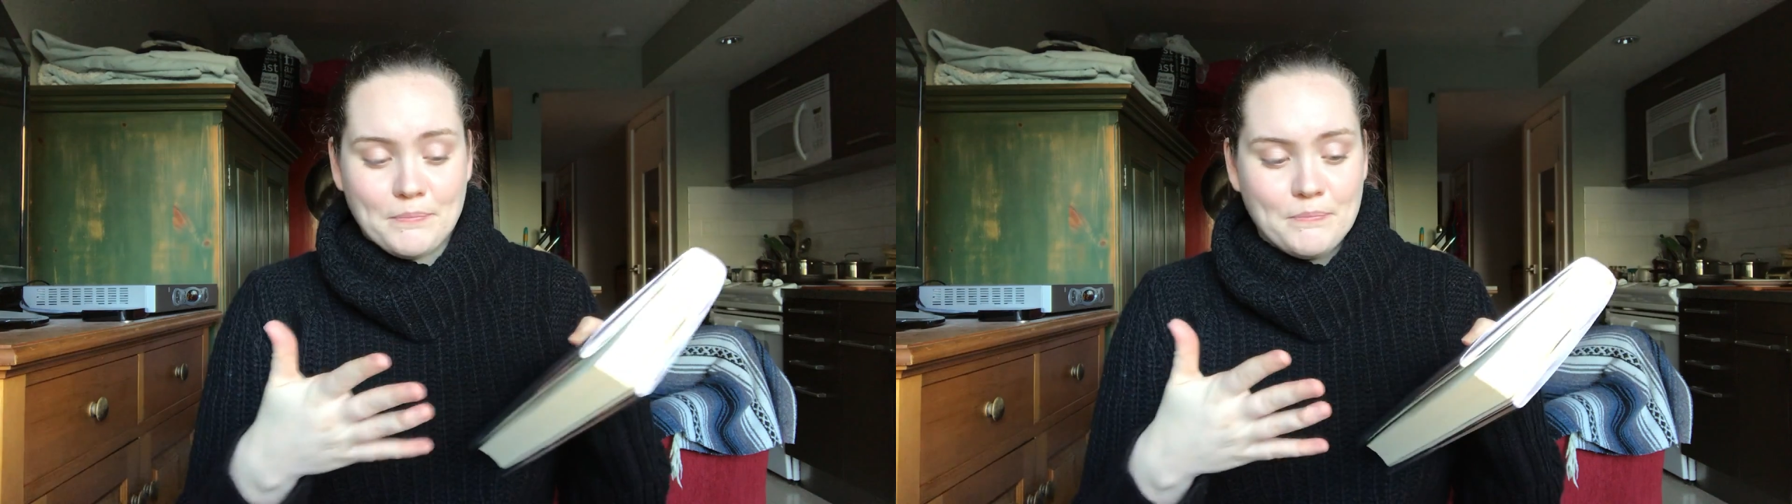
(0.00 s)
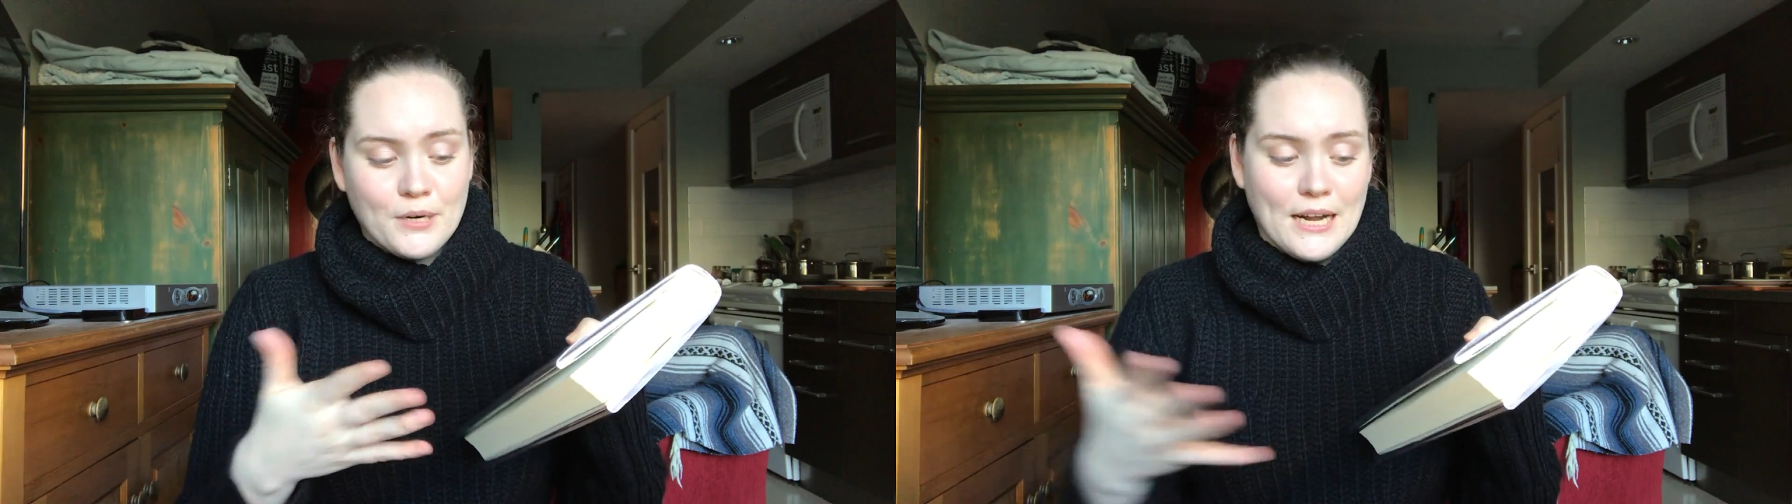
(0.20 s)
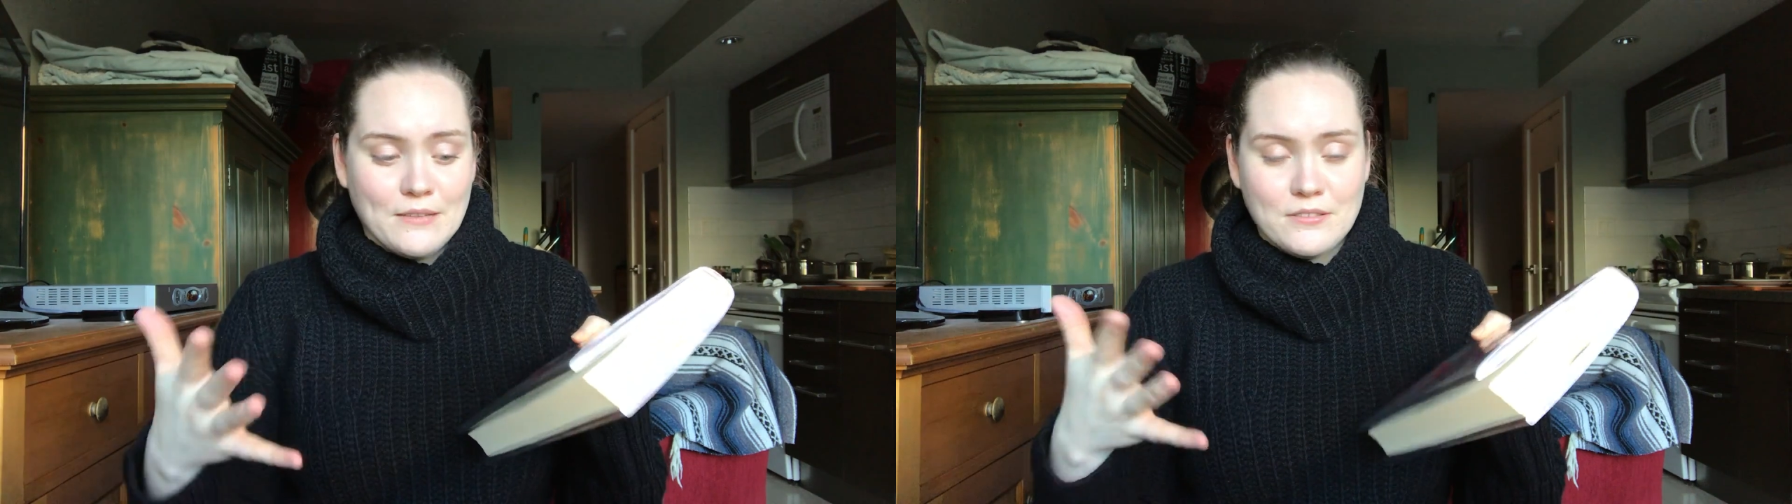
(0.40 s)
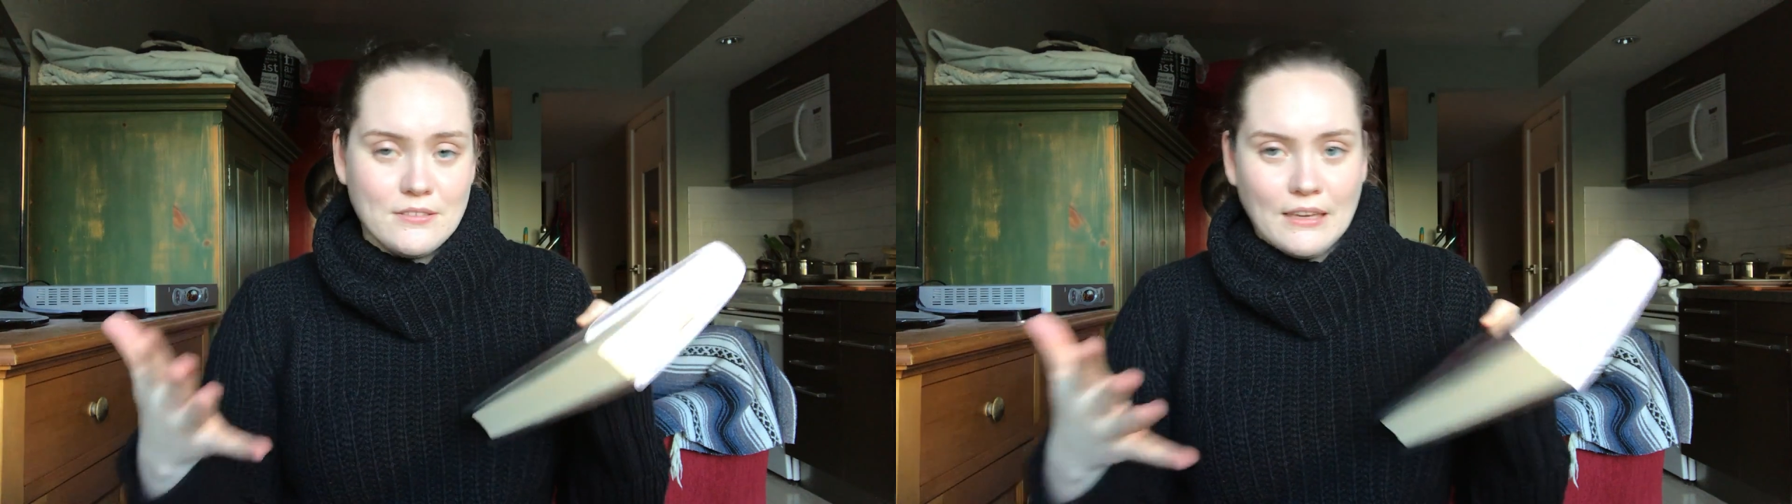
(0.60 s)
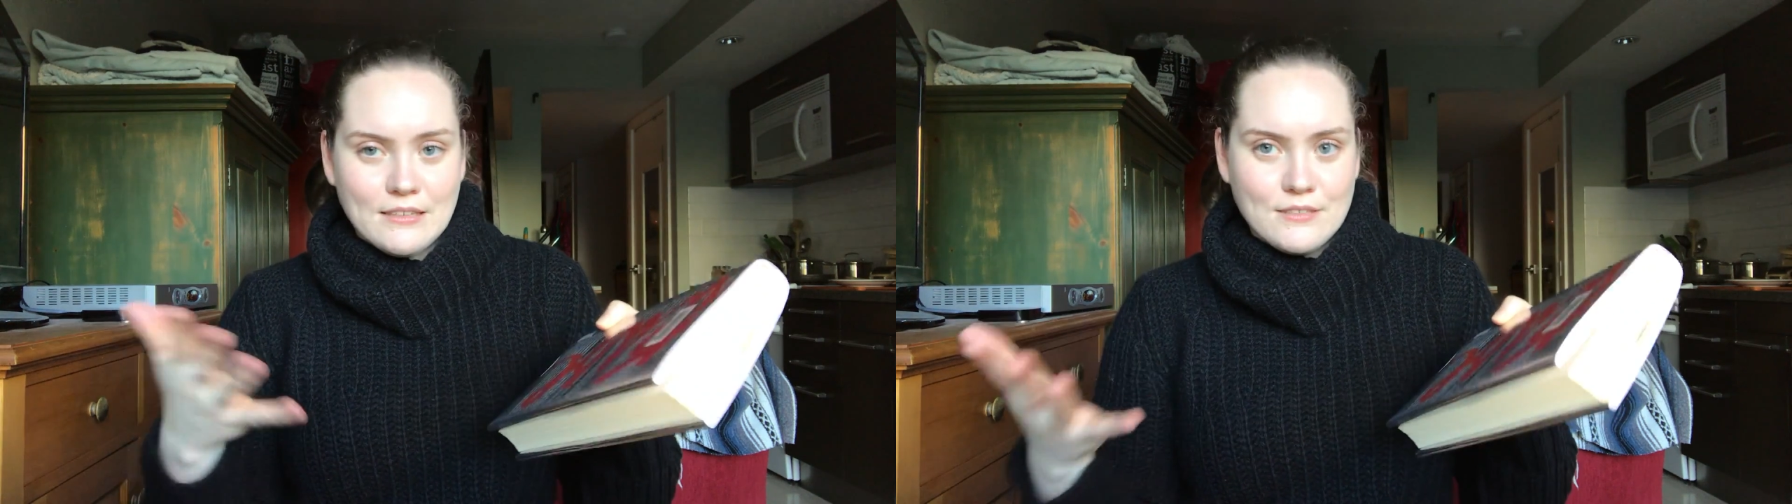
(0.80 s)

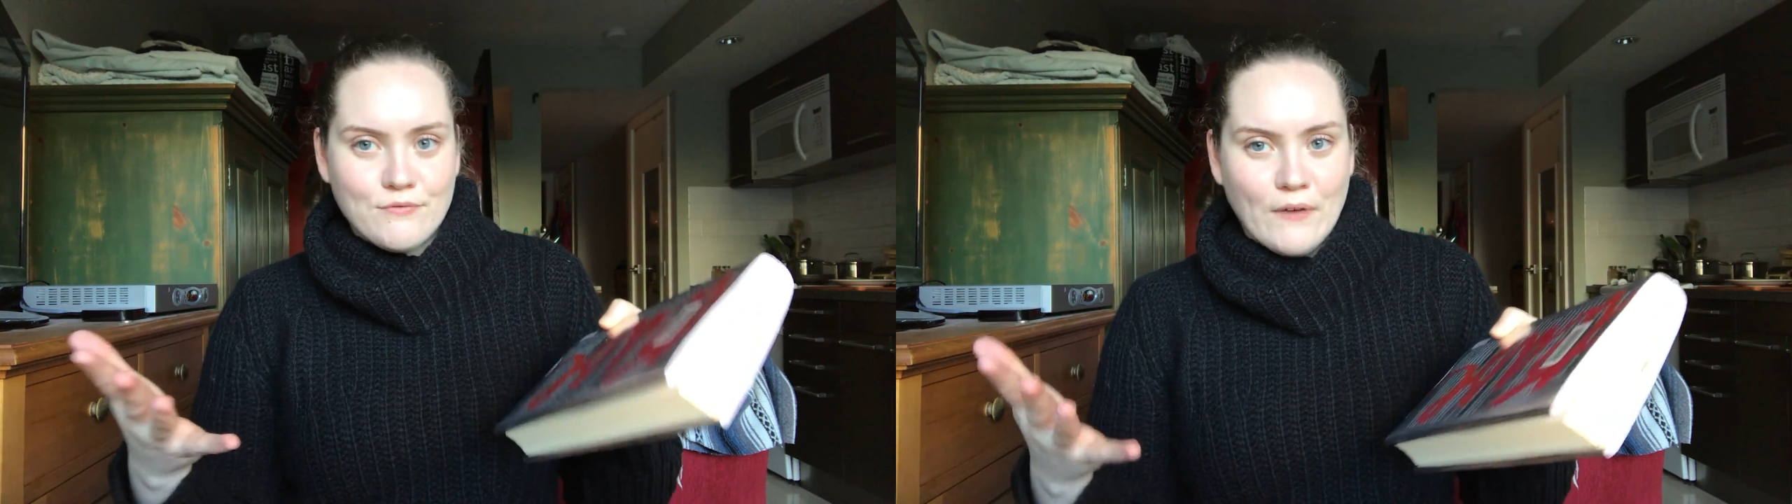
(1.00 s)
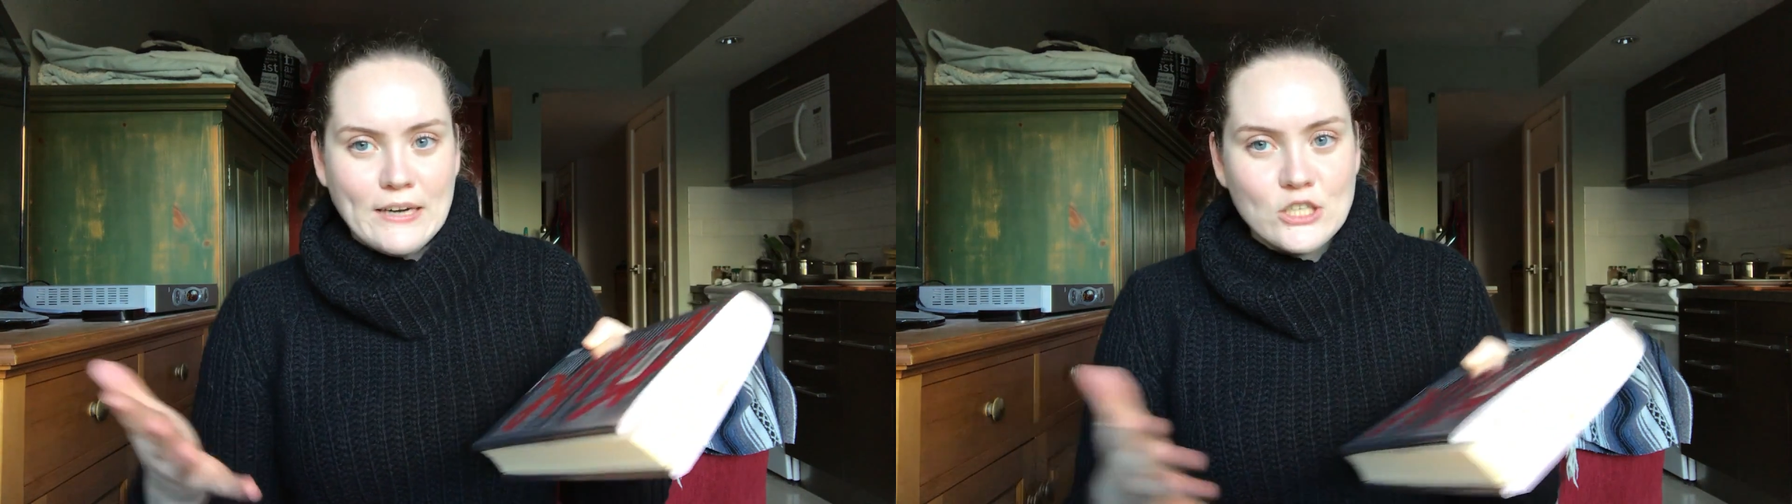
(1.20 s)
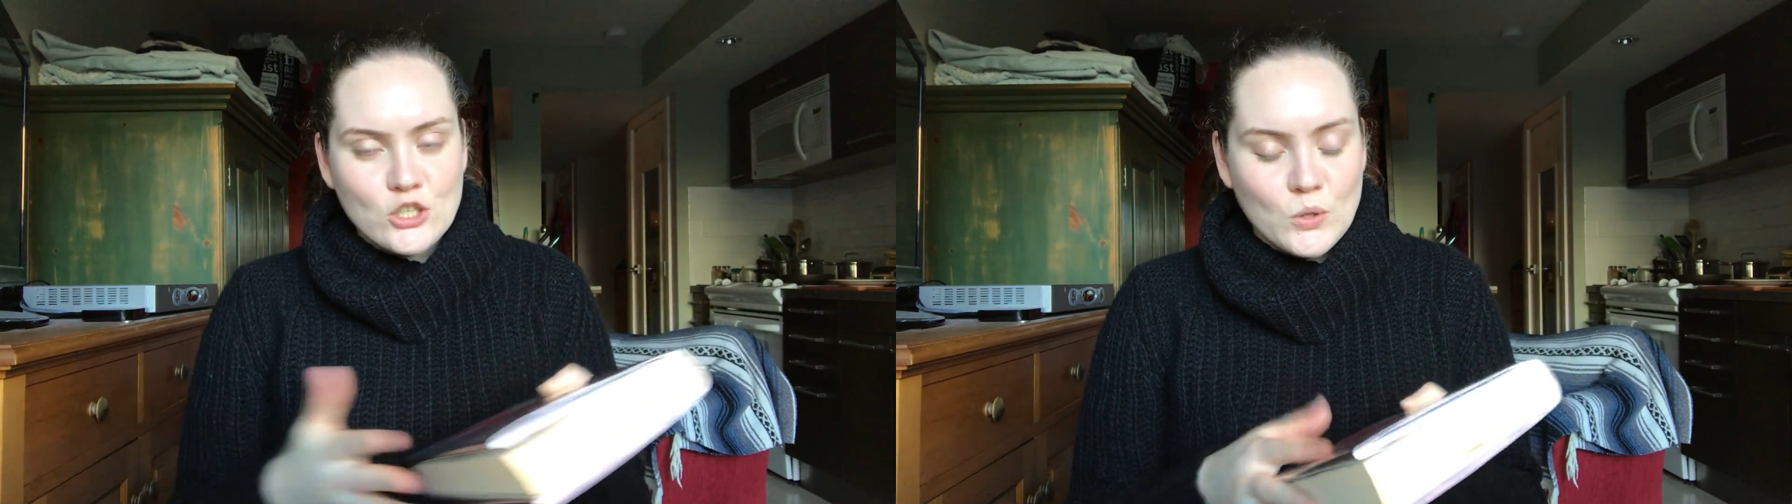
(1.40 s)
pronounced like it's French